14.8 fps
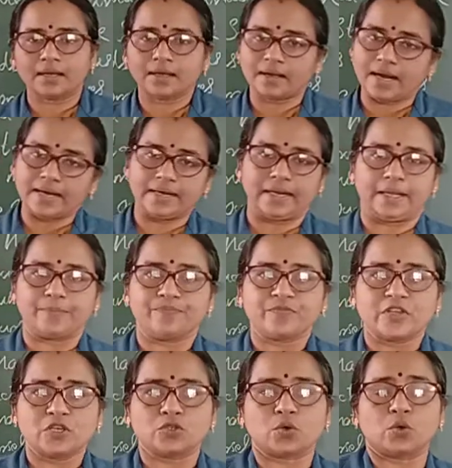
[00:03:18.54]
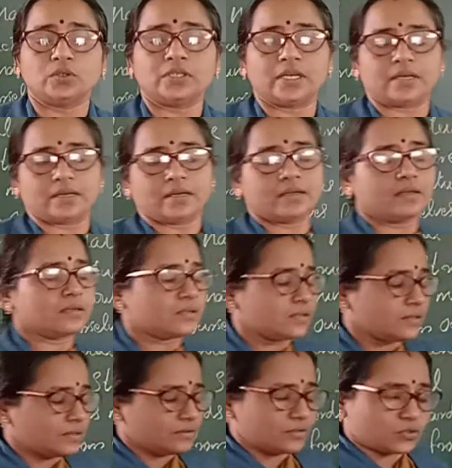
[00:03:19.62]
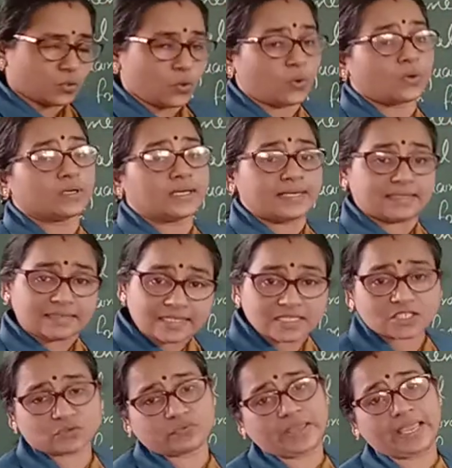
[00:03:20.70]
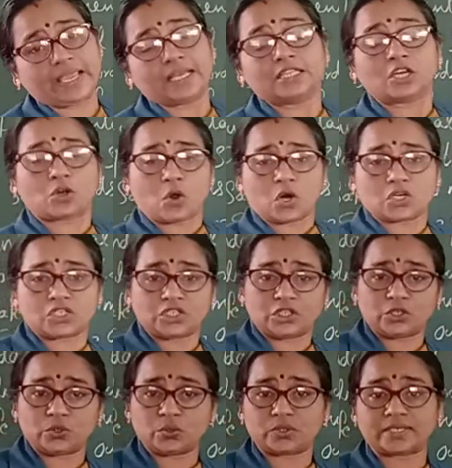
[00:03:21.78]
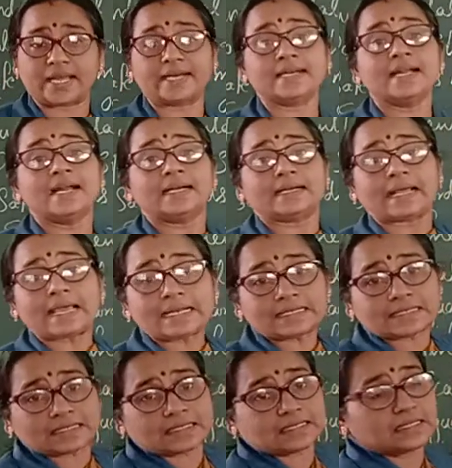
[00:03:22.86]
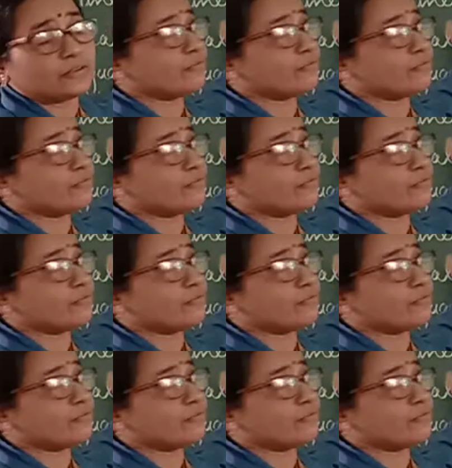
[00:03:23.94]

country. So in this way the constitution tells us the